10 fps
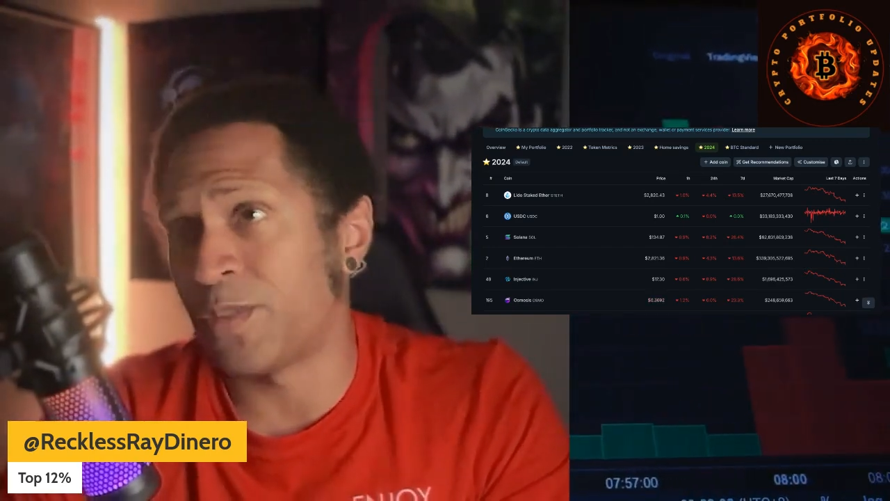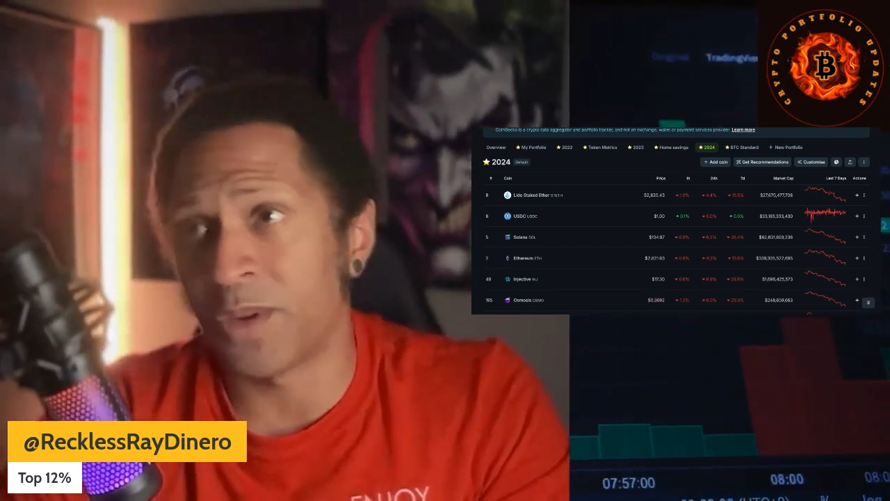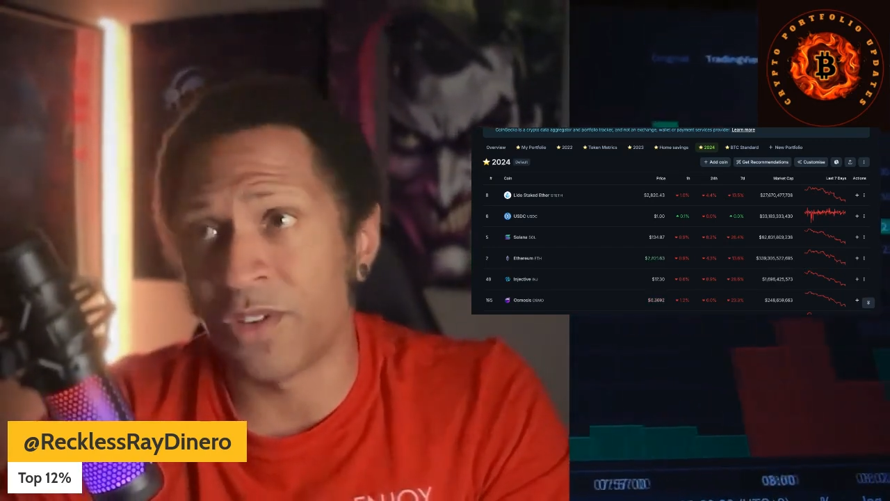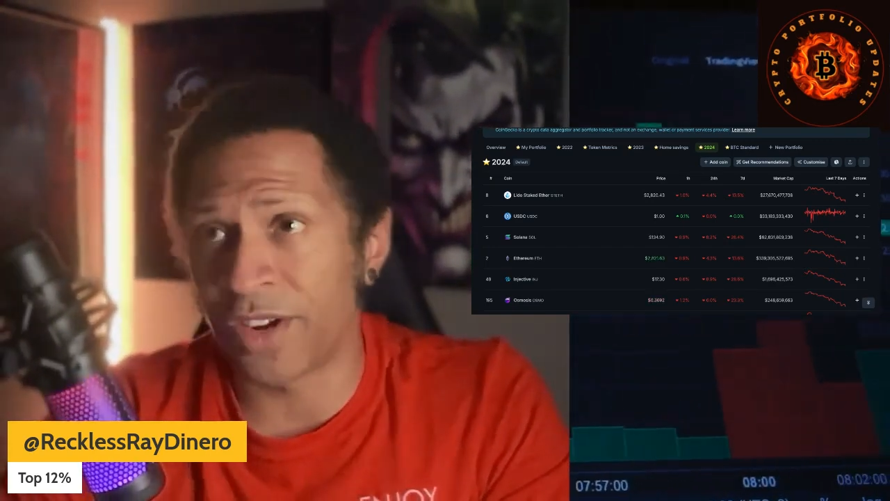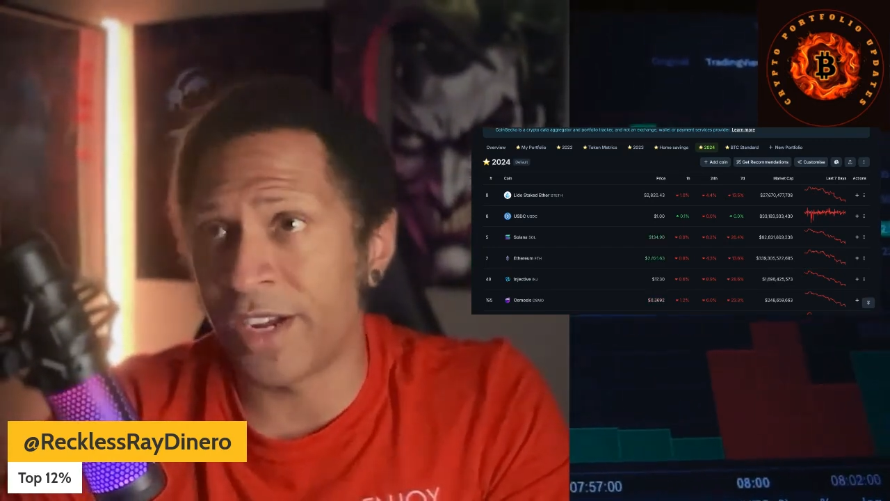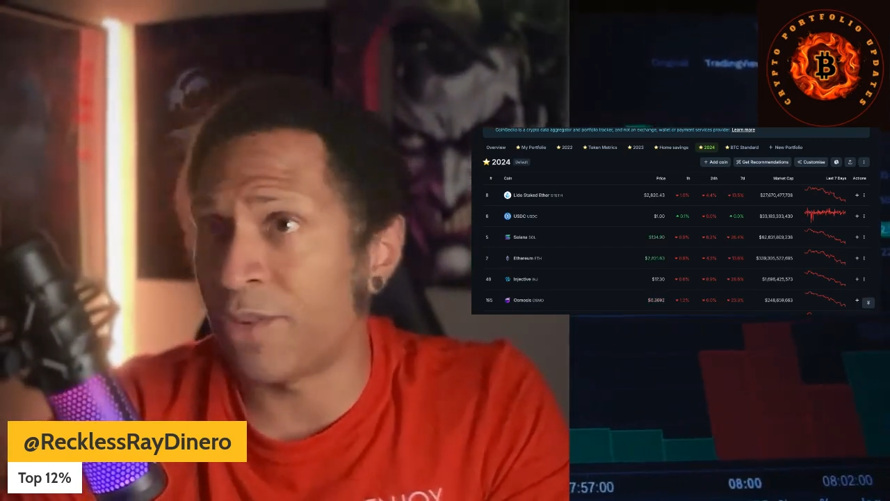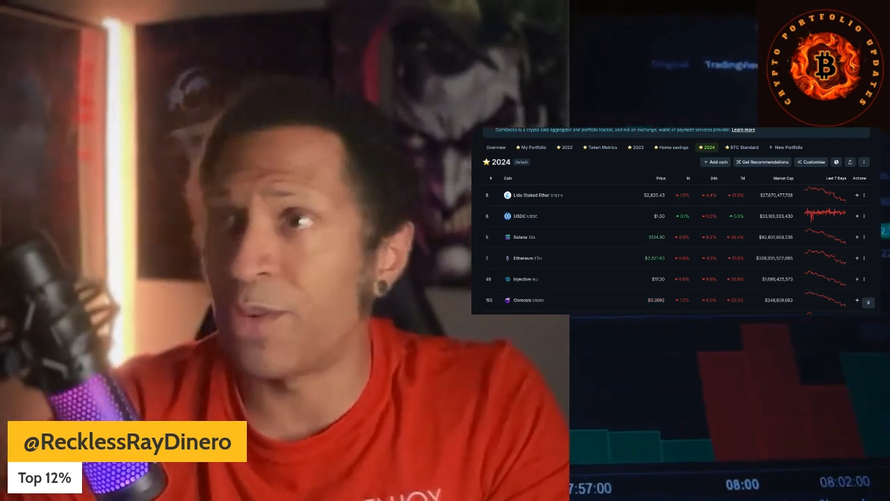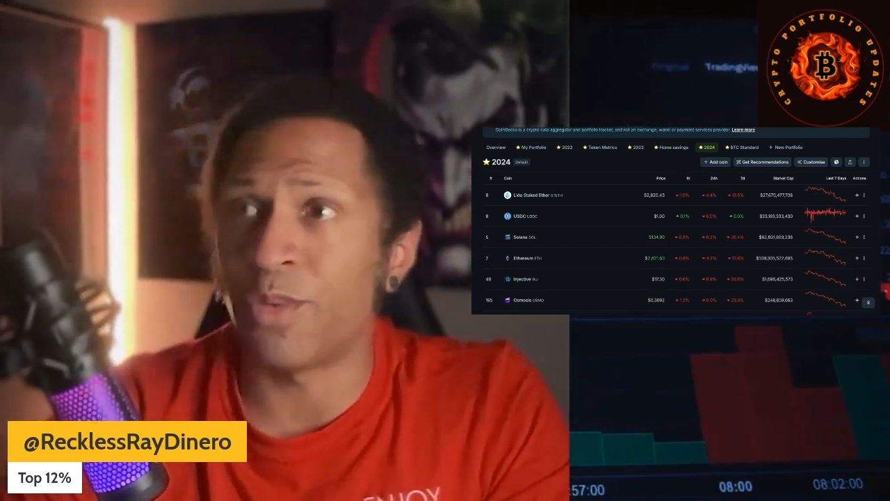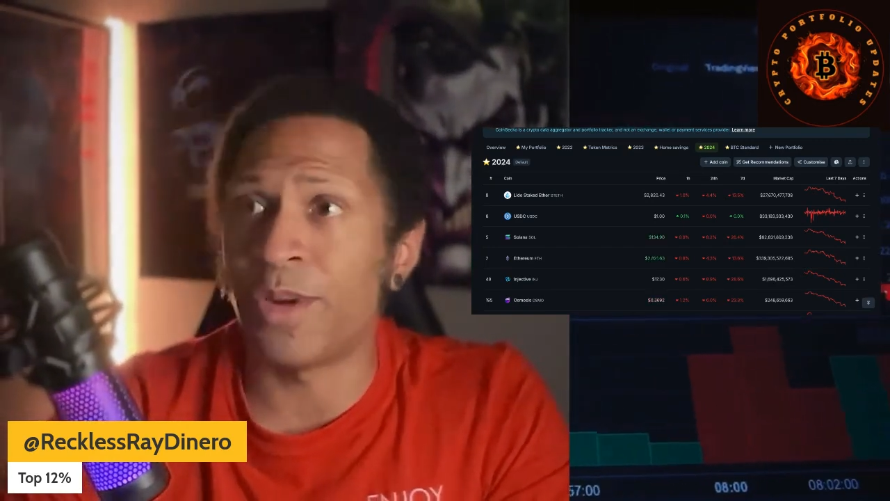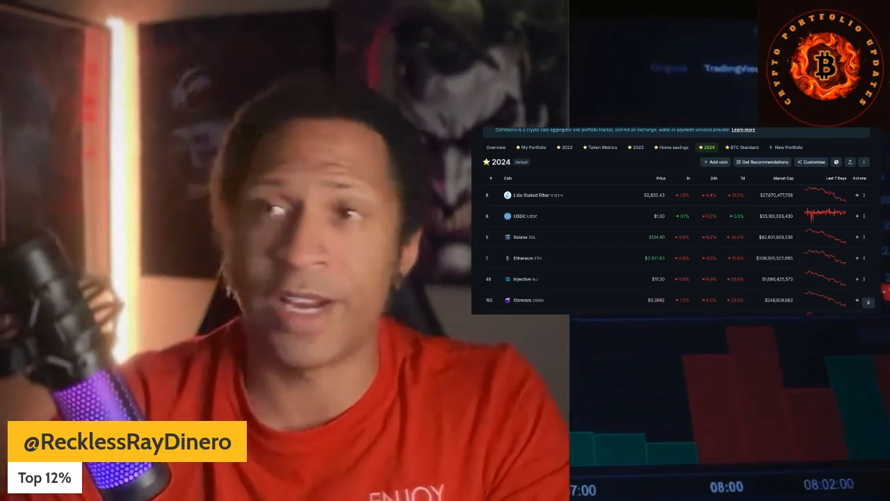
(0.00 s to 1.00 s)
but over here,
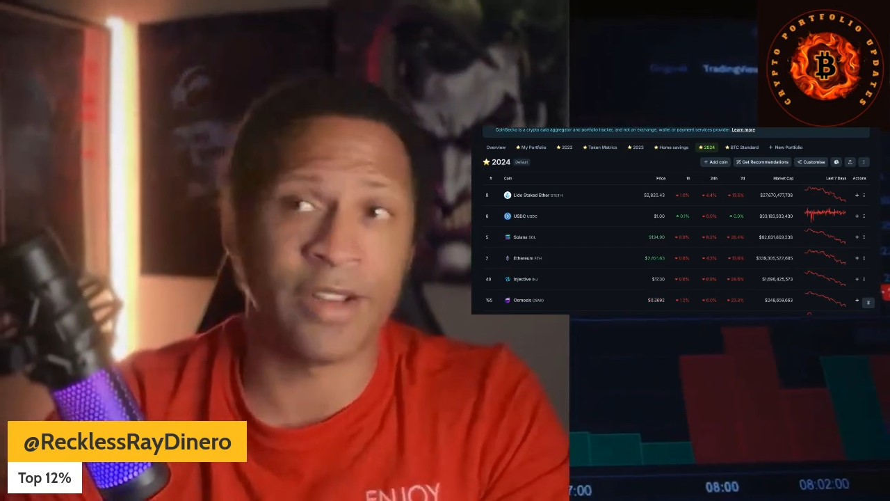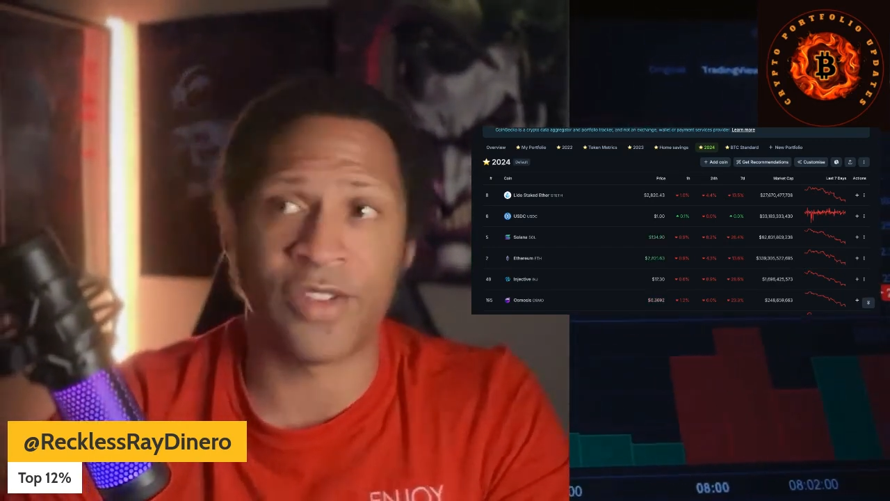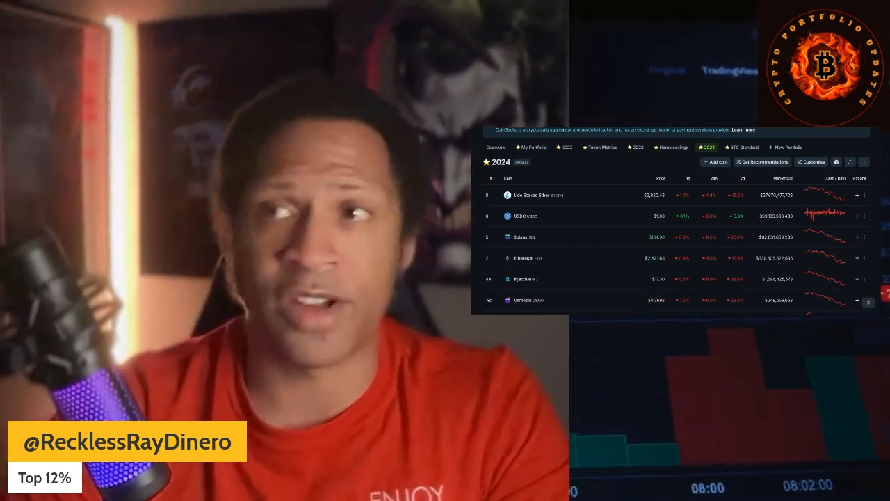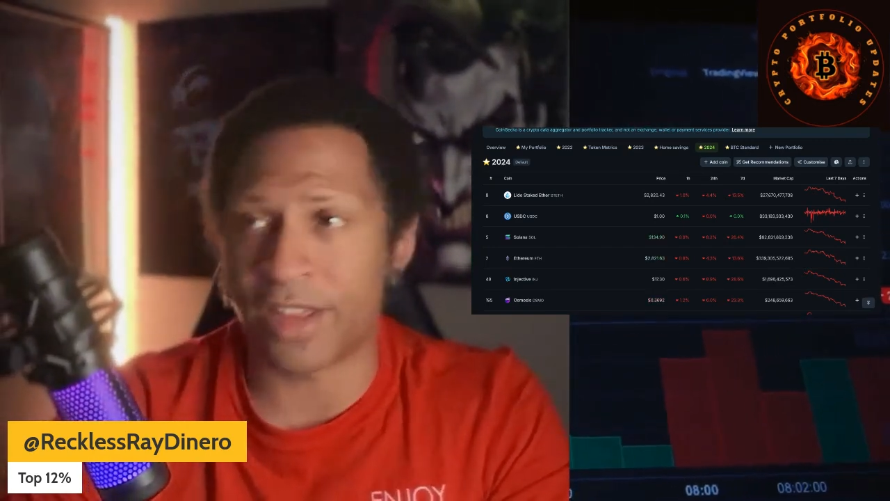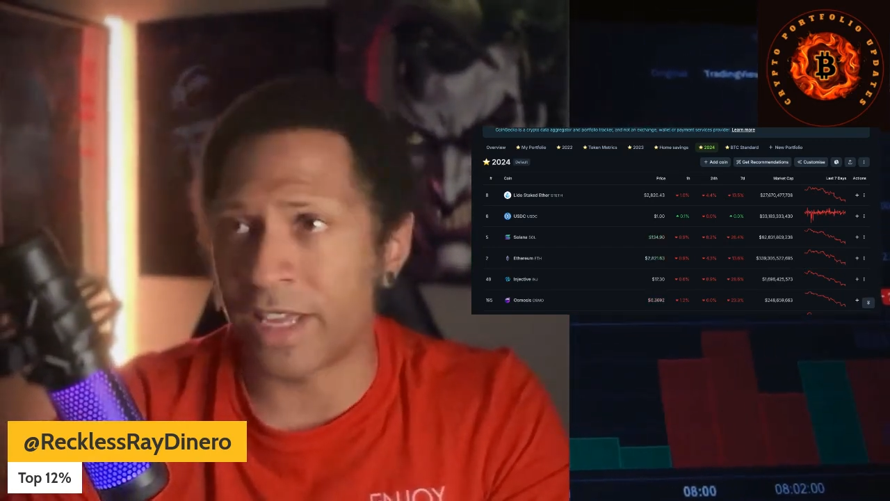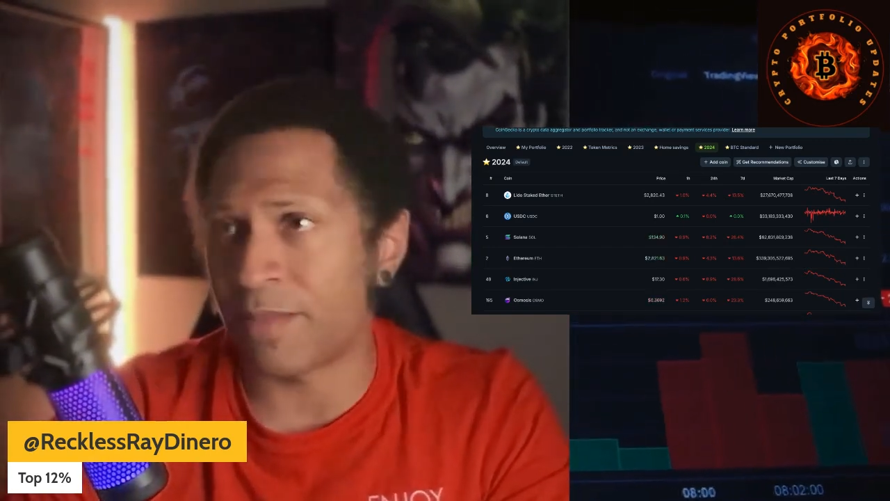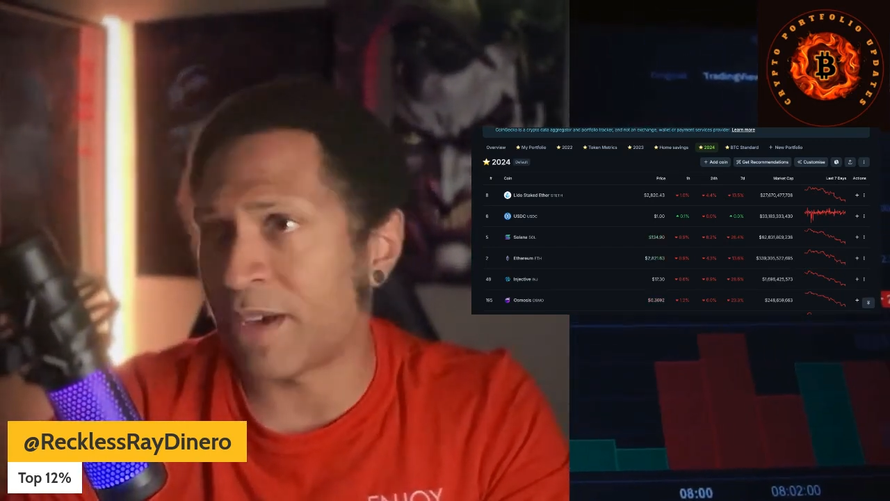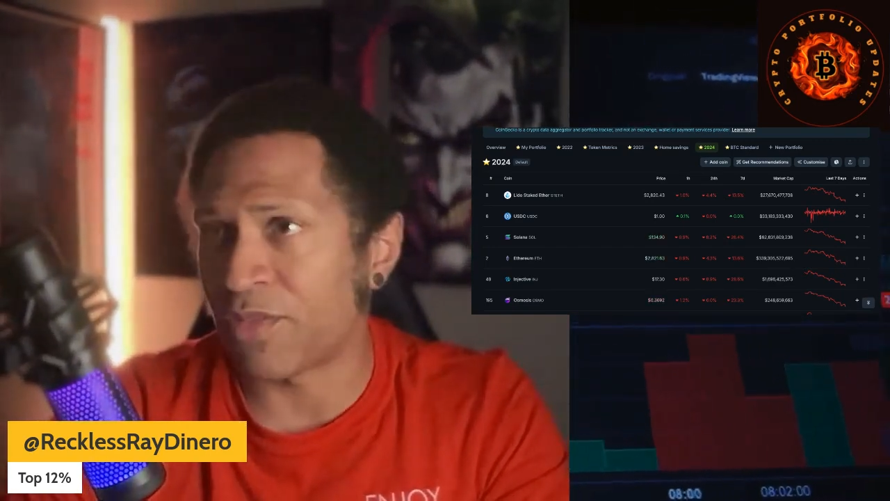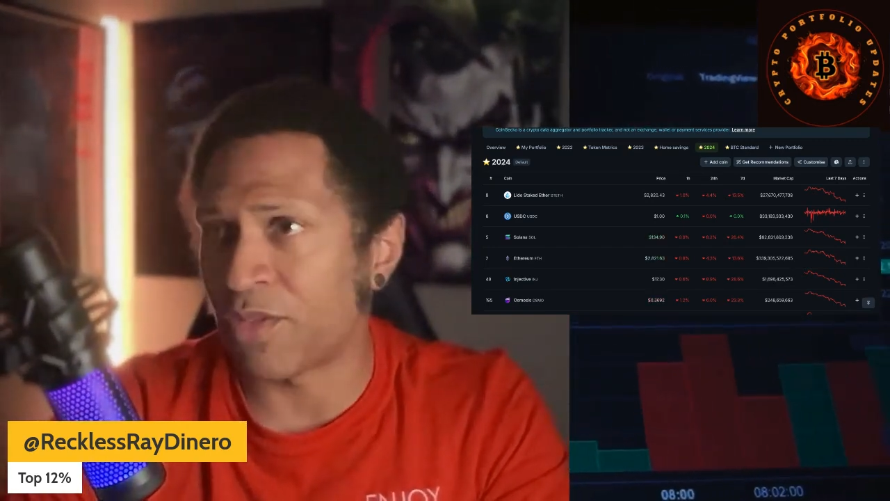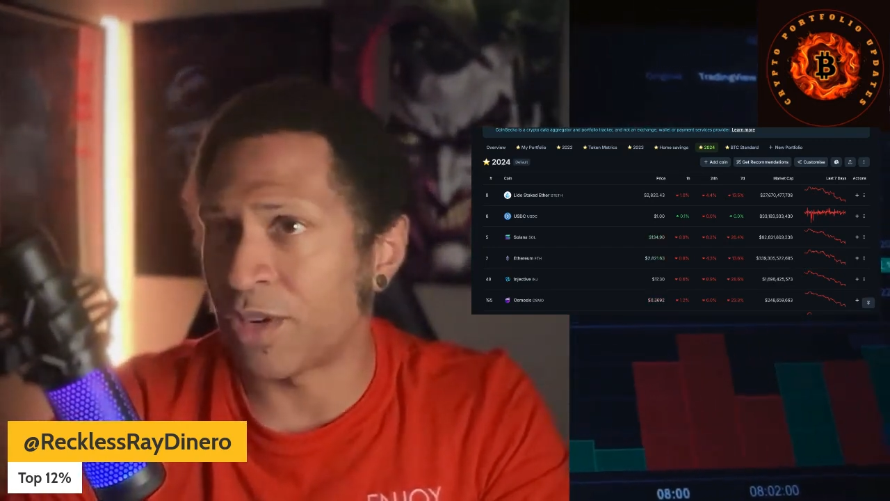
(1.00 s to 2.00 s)
we're waiting and frothing at the
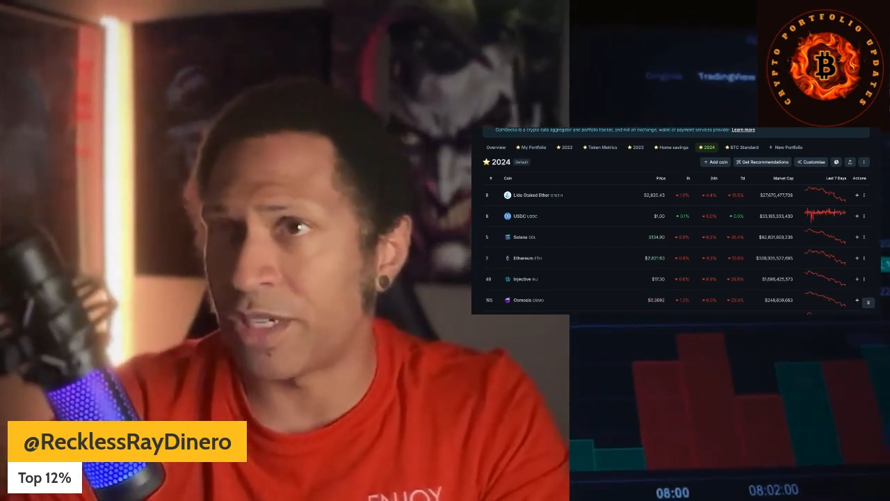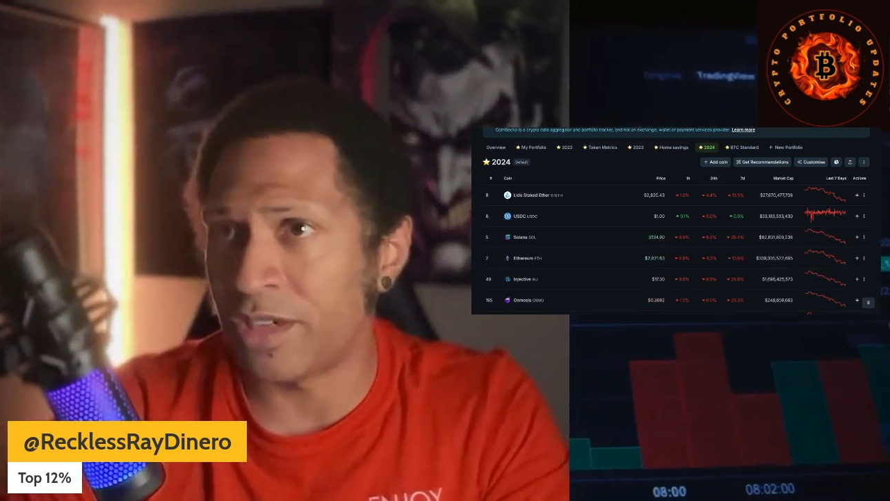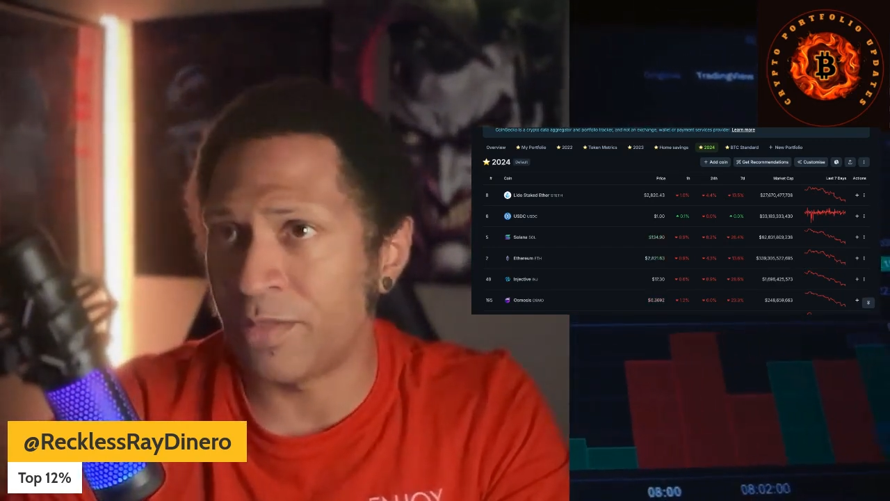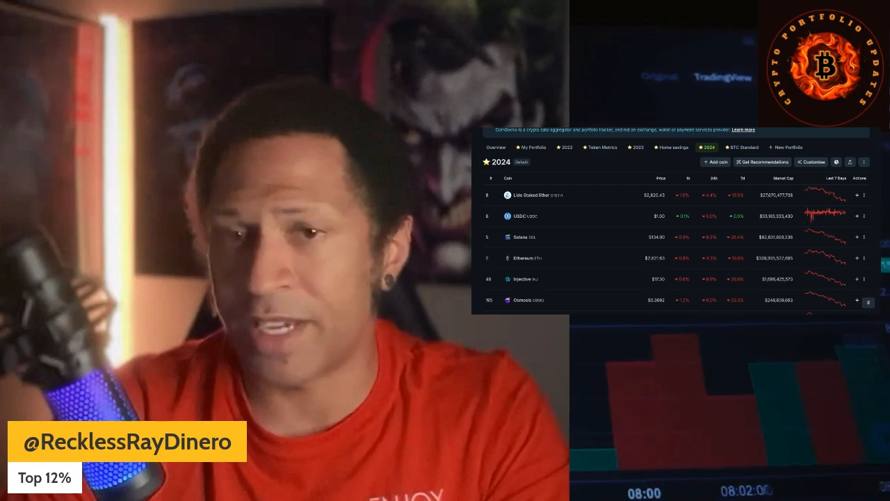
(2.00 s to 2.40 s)
mouth for it too,